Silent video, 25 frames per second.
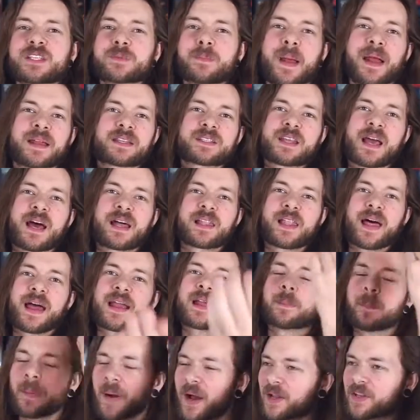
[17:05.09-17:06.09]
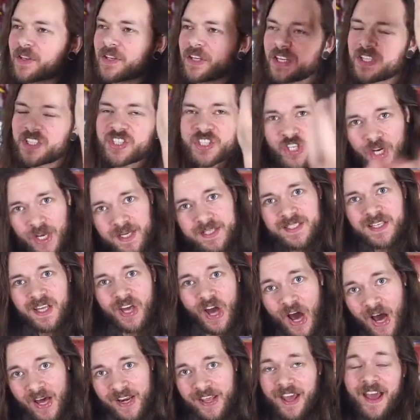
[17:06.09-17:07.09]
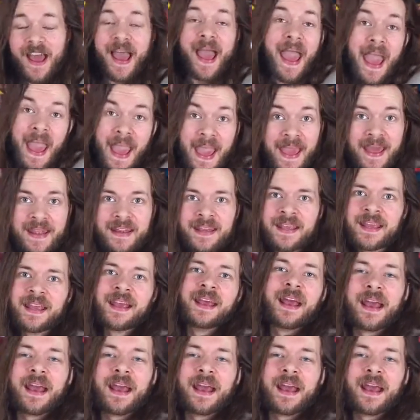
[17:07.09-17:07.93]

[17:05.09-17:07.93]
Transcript: to smash that like button. You just gotta. And